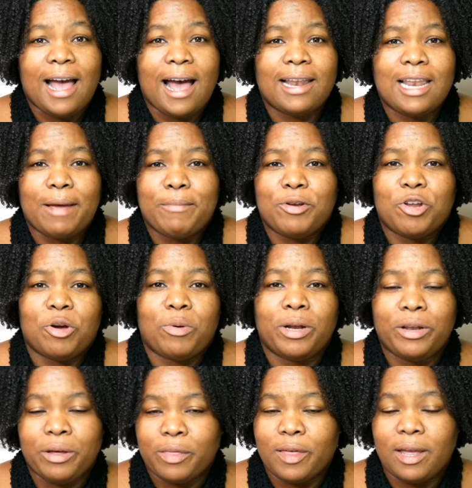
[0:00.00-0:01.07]
And let me know
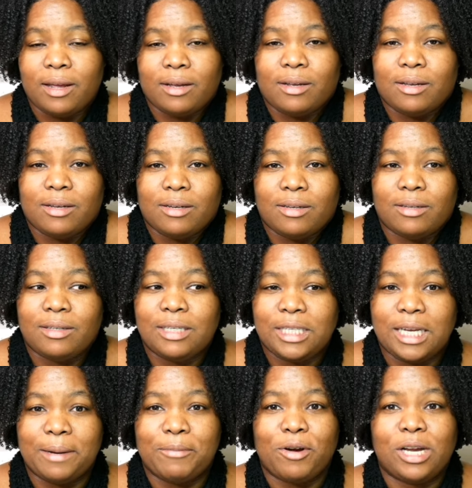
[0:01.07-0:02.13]
what you think.
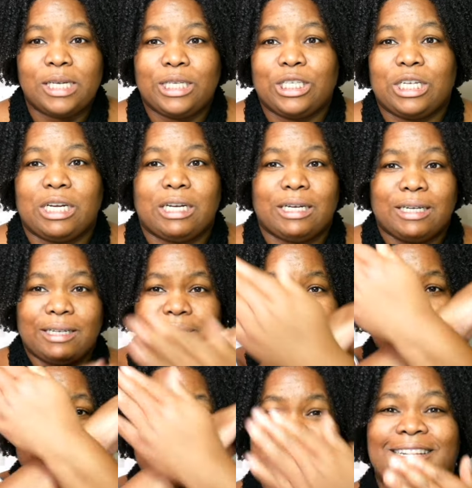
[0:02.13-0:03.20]
Shea Moisture,
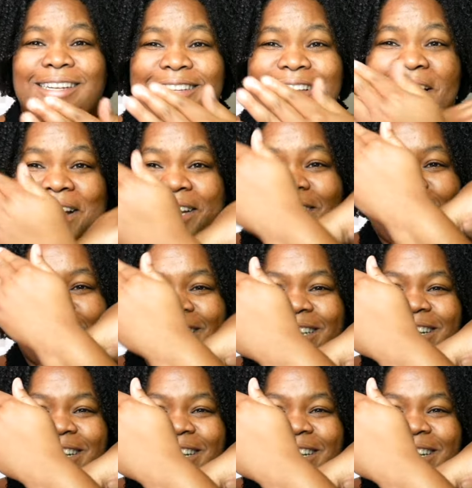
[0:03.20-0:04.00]
not